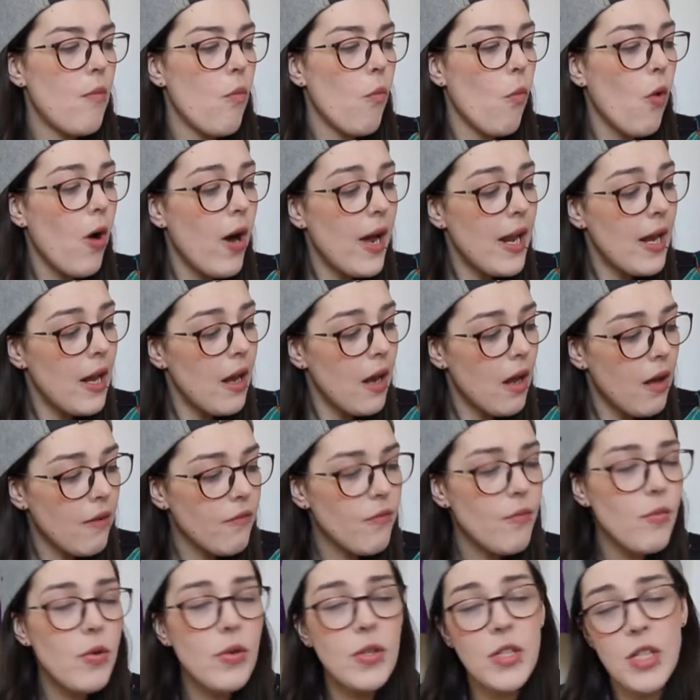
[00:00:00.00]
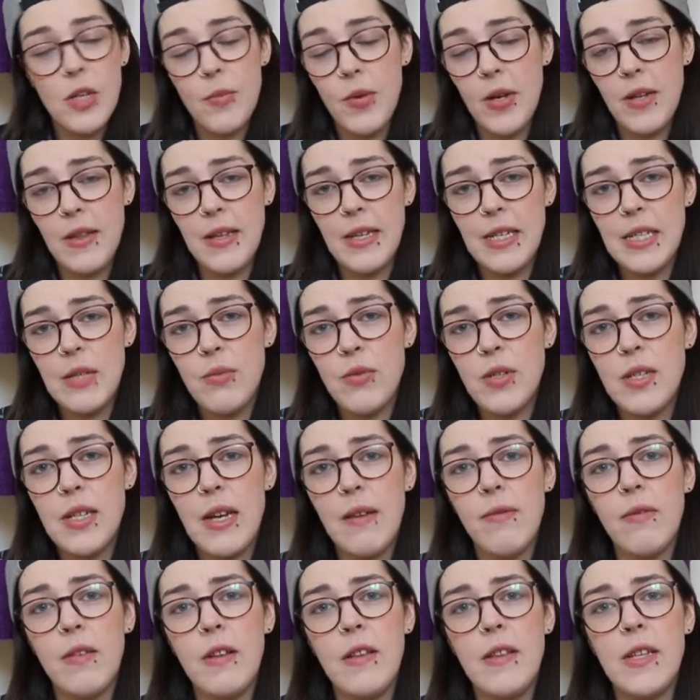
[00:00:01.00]
What I love most about this was
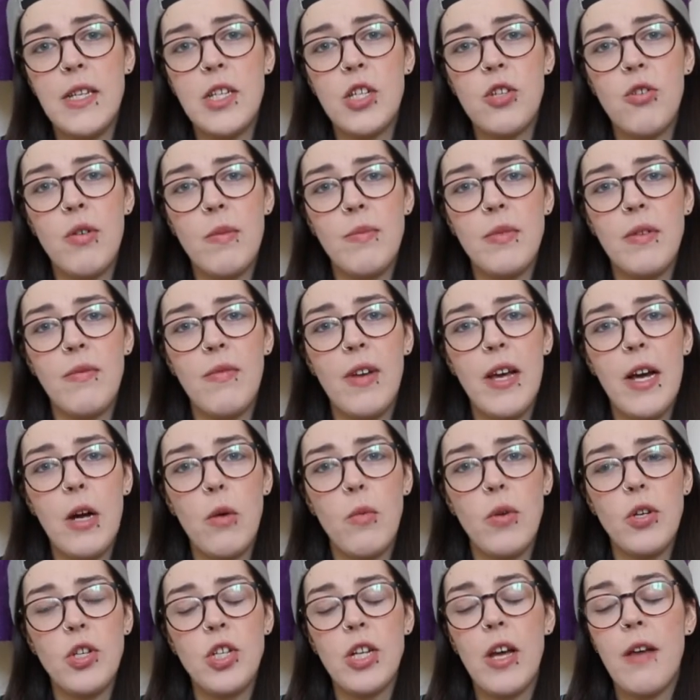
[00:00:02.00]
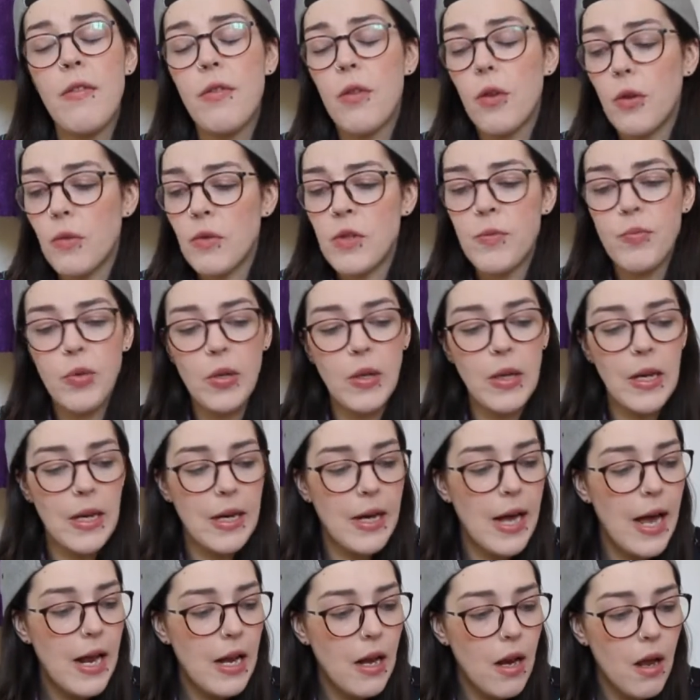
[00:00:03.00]
definitely the descriptive language. I thought it was
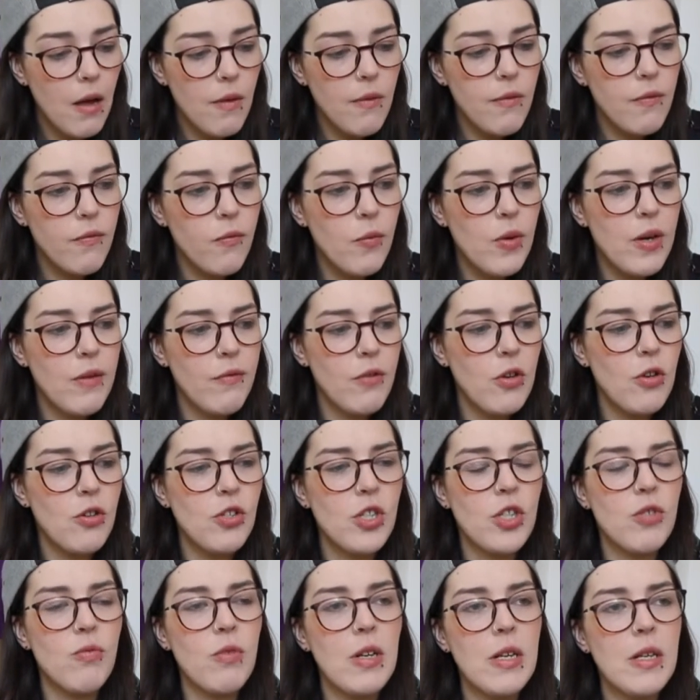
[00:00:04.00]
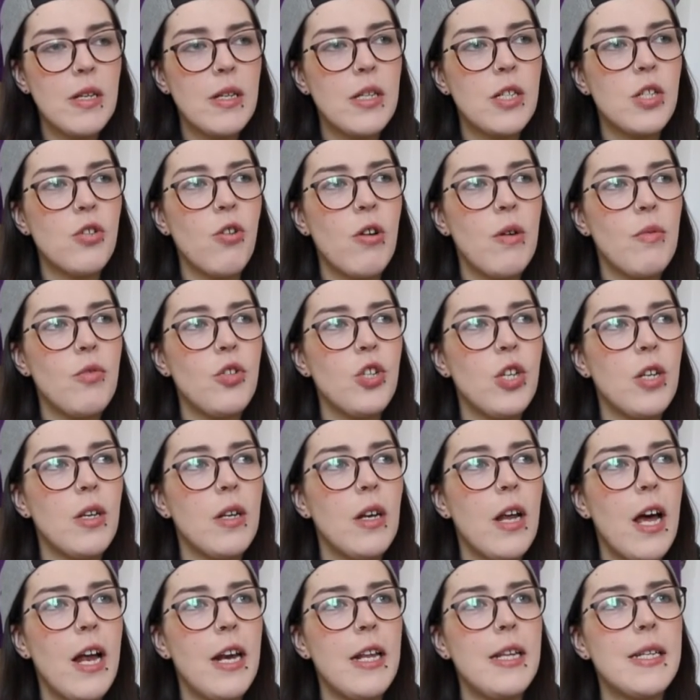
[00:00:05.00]
brilliant. I love whenever you're just reading
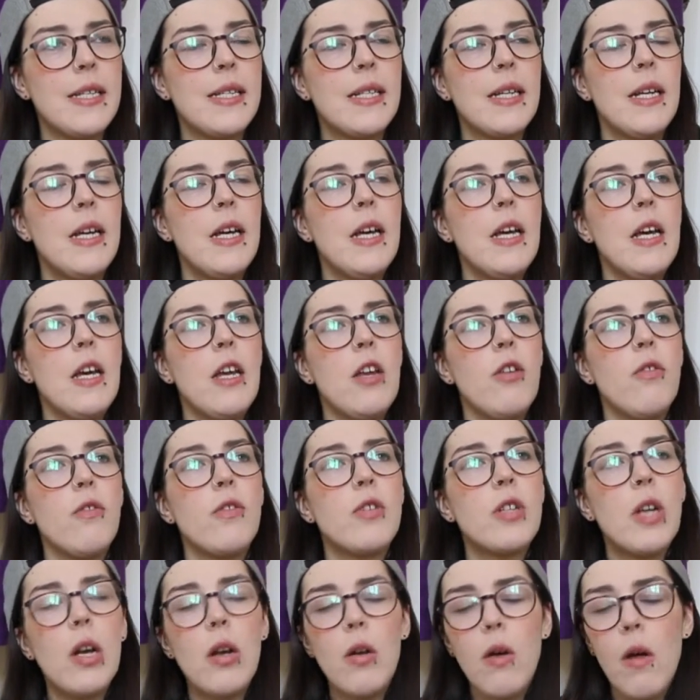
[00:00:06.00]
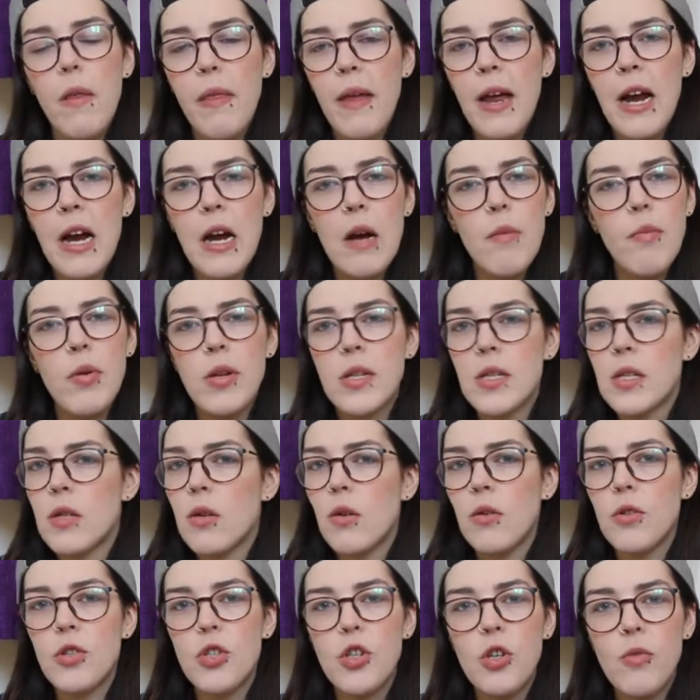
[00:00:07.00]
description and it's, you know, there's a lot there but it's
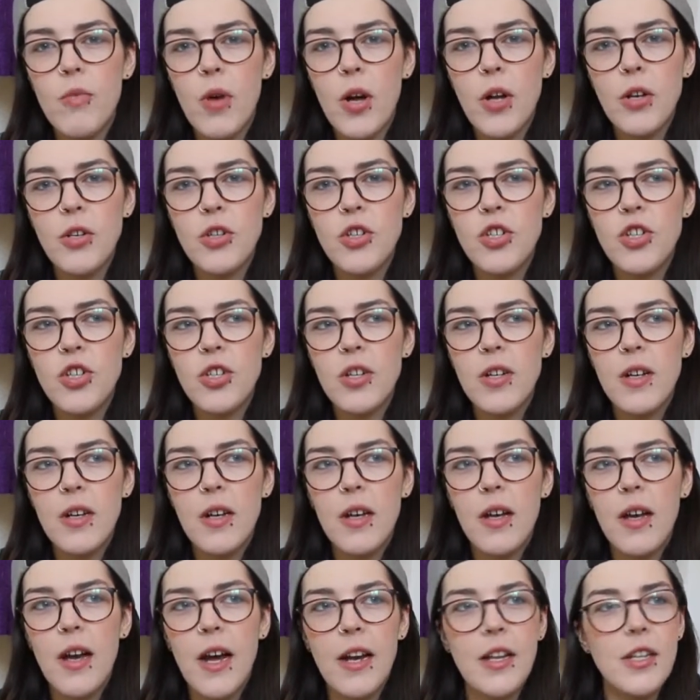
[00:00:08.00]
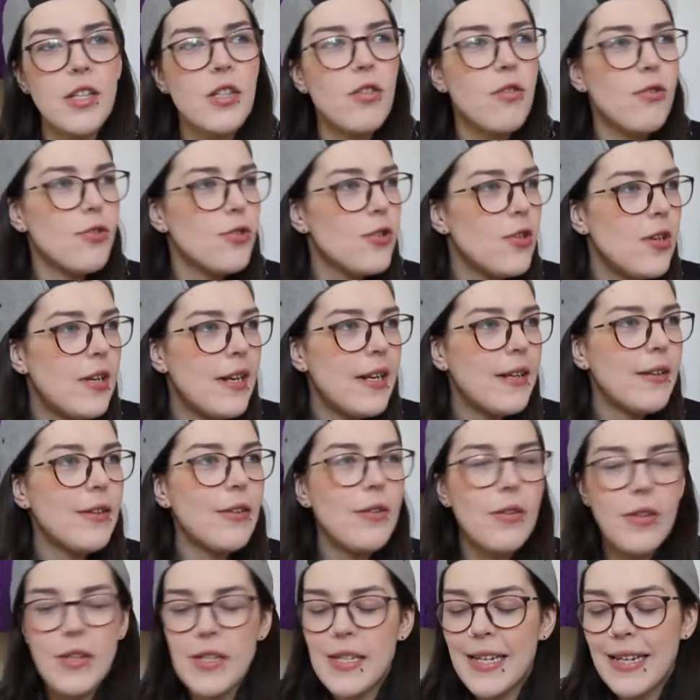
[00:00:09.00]
not too much and it's not too
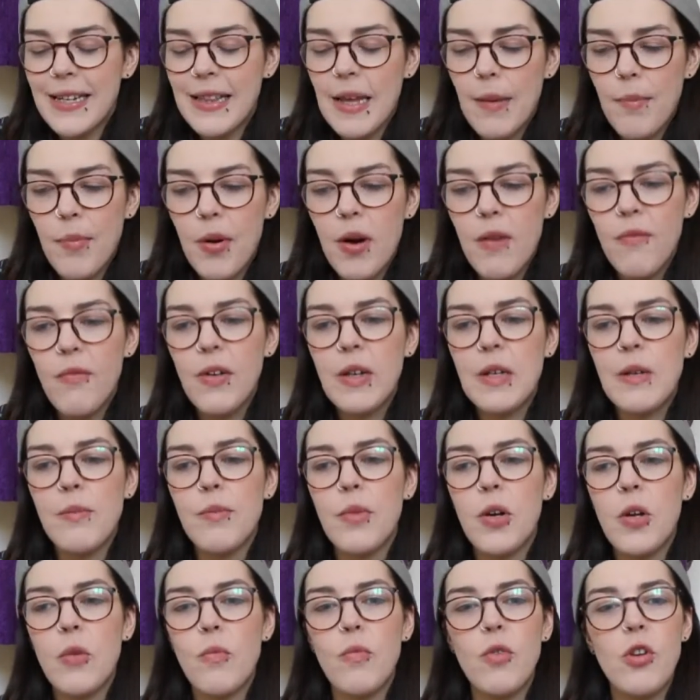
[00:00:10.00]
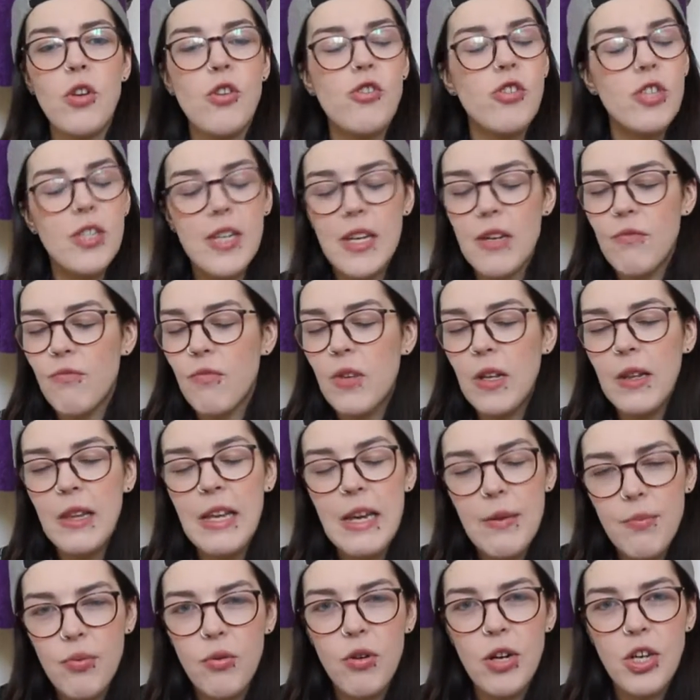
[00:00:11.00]
little. It's like that perfect amount where you just can
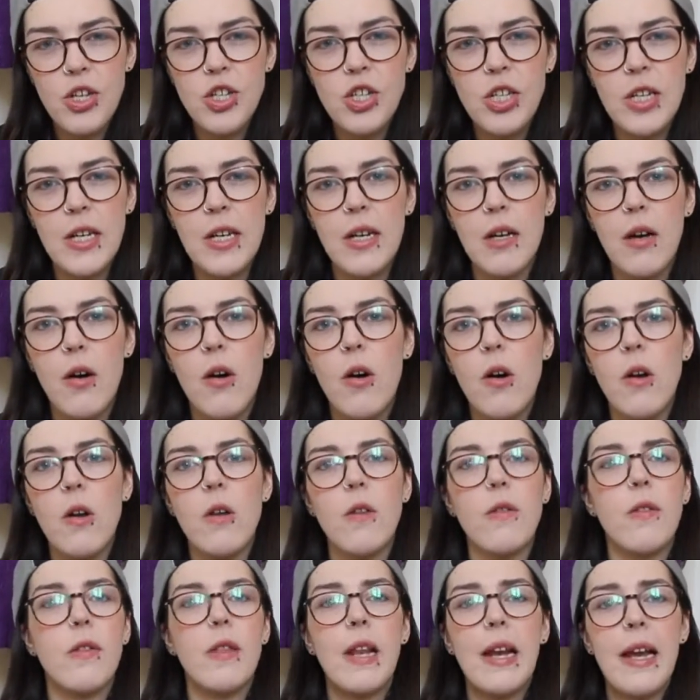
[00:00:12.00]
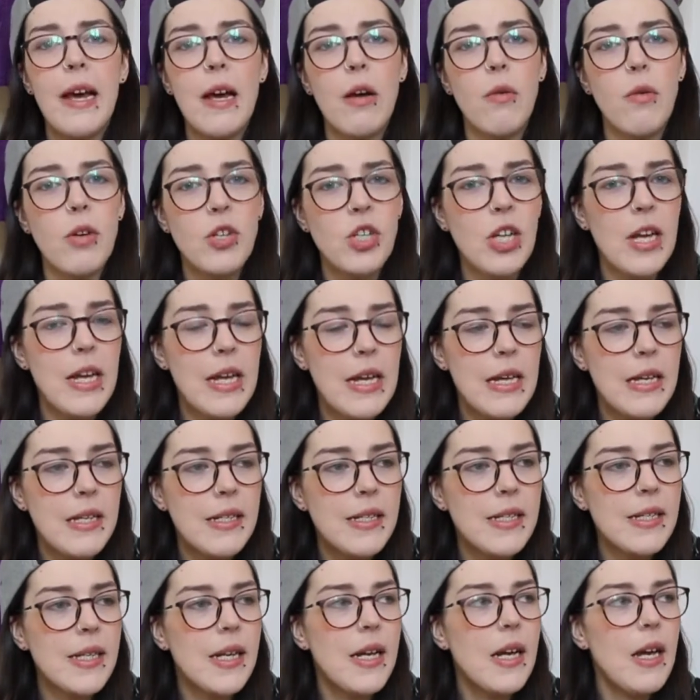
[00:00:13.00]
really appreciate how the language
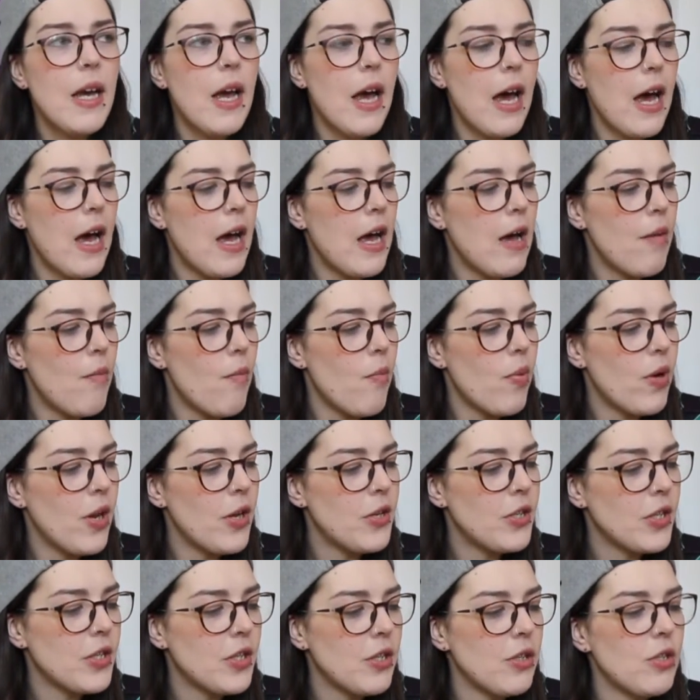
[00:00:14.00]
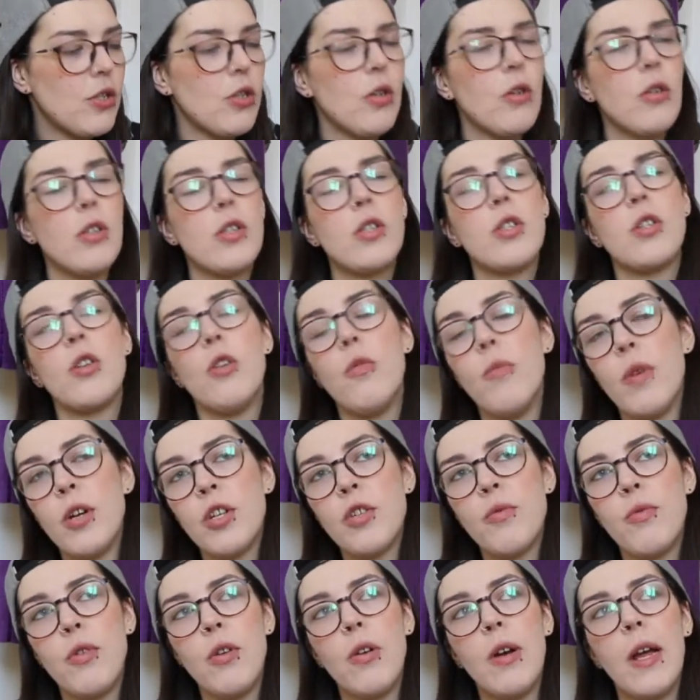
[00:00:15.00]
is, but it doesn't do it so
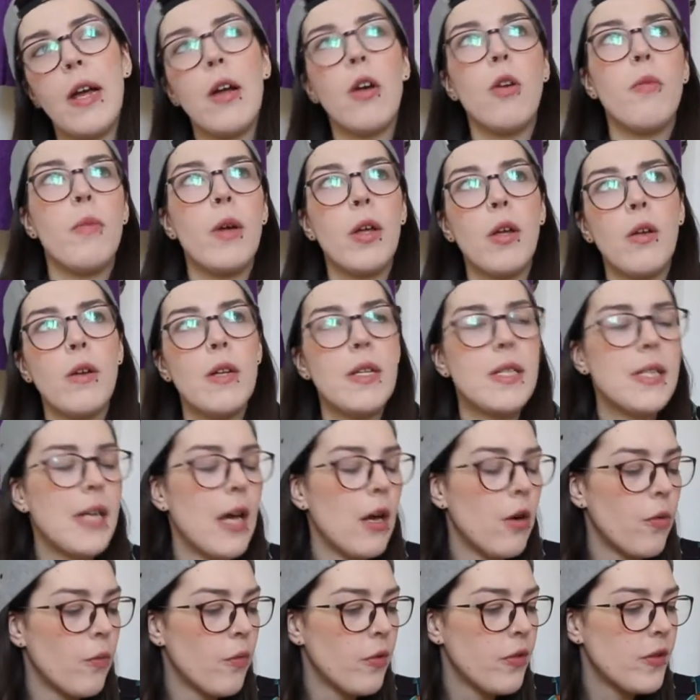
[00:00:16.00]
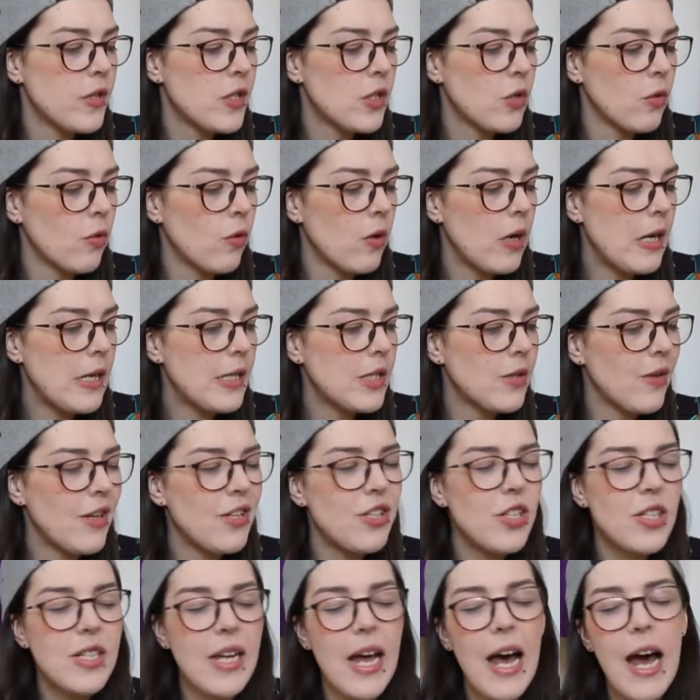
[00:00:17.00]
much where you're like, oh my goodness, get on with the story. So I
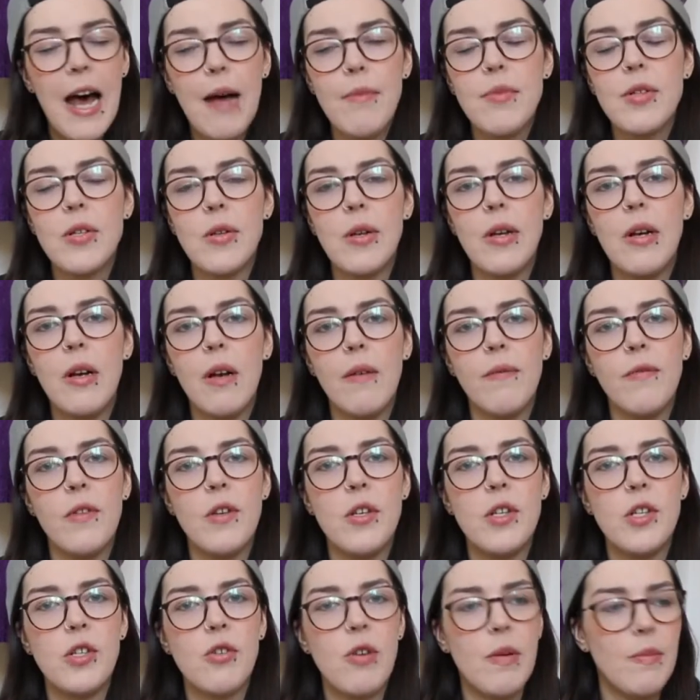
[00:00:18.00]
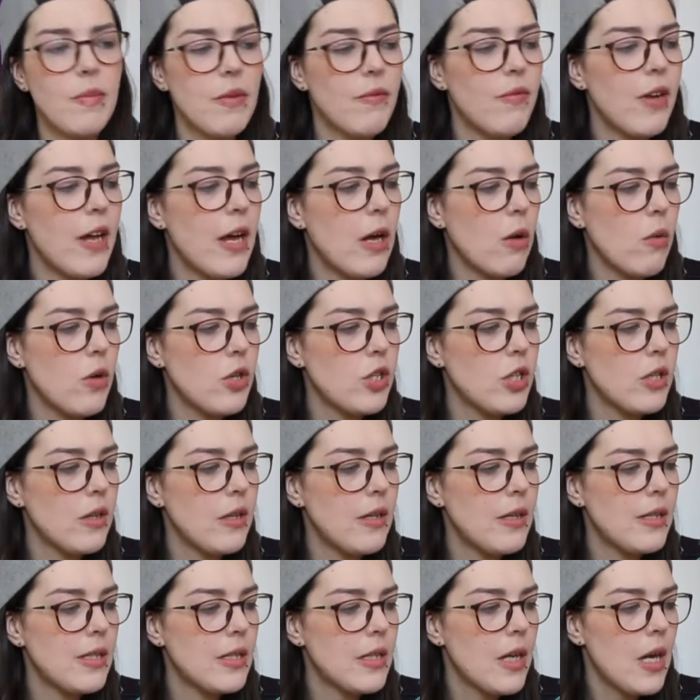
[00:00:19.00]
just absolutely love the descriptive language in
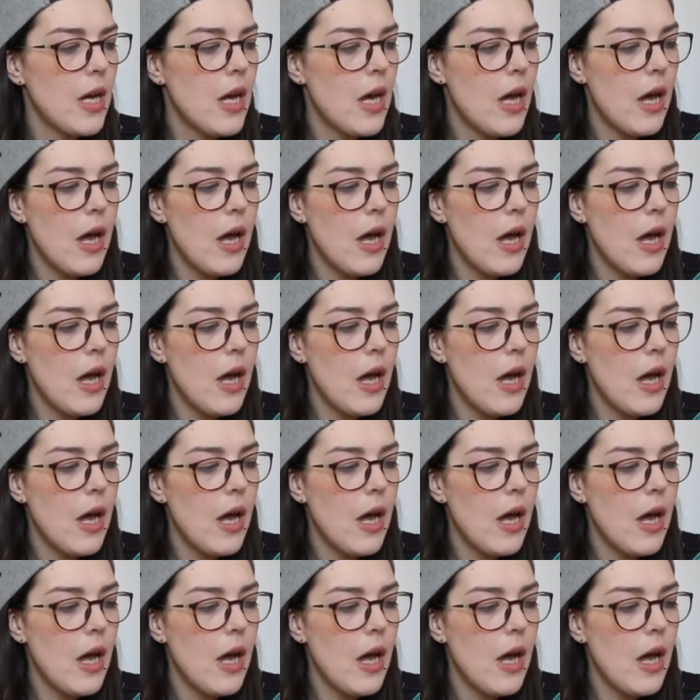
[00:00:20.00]
this.